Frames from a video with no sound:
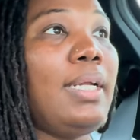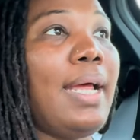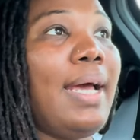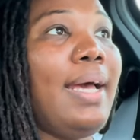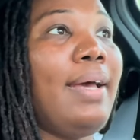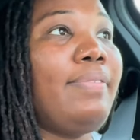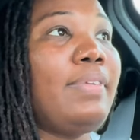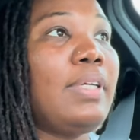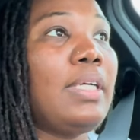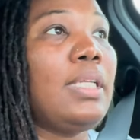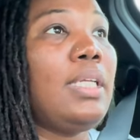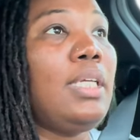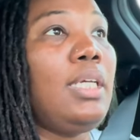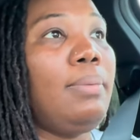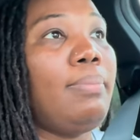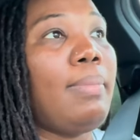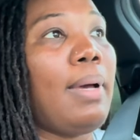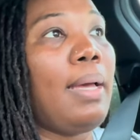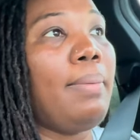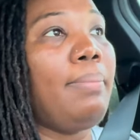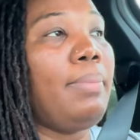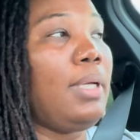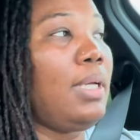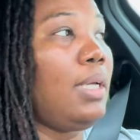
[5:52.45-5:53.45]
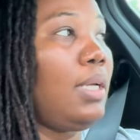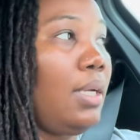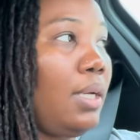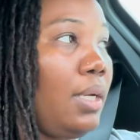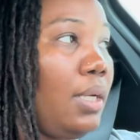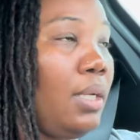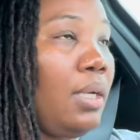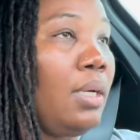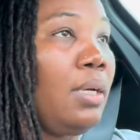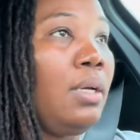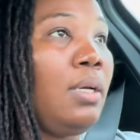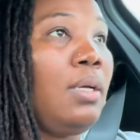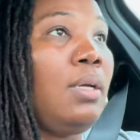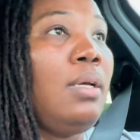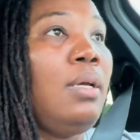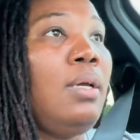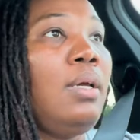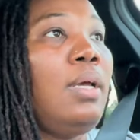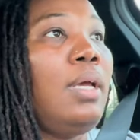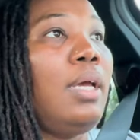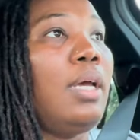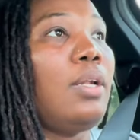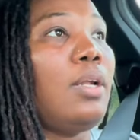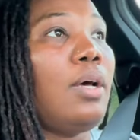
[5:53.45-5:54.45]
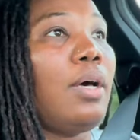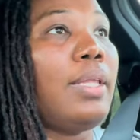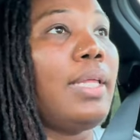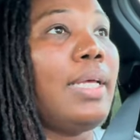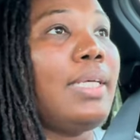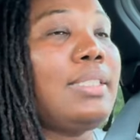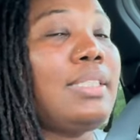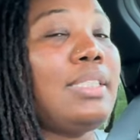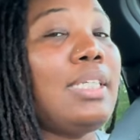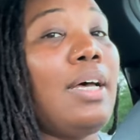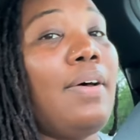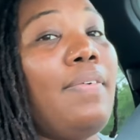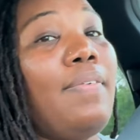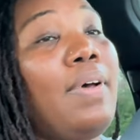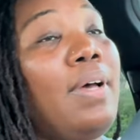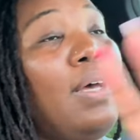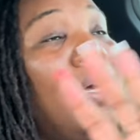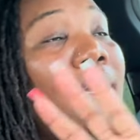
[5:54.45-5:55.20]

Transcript: I have to clean my meat and all that stuff.